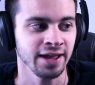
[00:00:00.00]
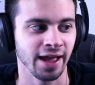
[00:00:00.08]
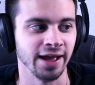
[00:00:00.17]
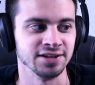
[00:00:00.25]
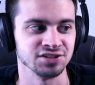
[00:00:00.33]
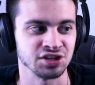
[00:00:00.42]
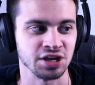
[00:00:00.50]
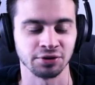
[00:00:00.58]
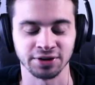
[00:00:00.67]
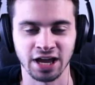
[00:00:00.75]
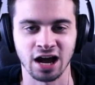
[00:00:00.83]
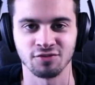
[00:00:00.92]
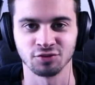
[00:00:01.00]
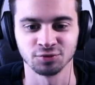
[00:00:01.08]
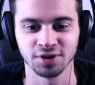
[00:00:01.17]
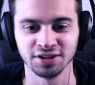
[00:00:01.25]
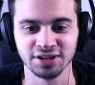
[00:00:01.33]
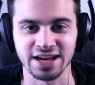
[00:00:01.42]
is here, and Calvin
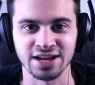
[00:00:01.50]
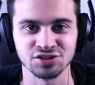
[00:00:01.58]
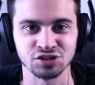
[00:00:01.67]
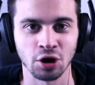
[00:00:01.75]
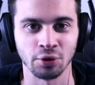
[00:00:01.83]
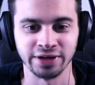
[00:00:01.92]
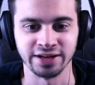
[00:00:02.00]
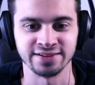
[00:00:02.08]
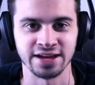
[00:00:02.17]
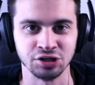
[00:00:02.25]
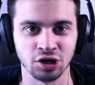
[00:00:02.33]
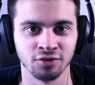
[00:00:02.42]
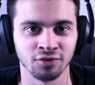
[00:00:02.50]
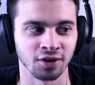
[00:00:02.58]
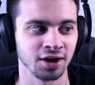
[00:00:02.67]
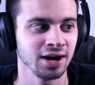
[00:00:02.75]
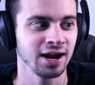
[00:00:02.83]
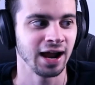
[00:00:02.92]
Ridley is going to take
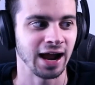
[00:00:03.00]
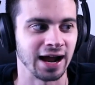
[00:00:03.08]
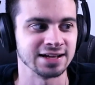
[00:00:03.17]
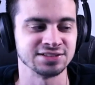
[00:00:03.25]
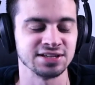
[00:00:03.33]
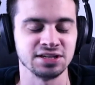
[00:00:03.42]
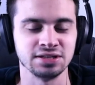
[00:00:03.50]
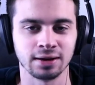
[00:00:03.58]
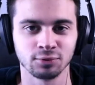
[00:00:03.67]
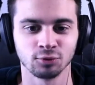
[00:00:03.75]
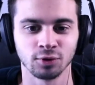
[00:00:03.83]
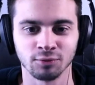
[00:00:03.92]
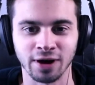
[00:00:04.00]
over as the number one wide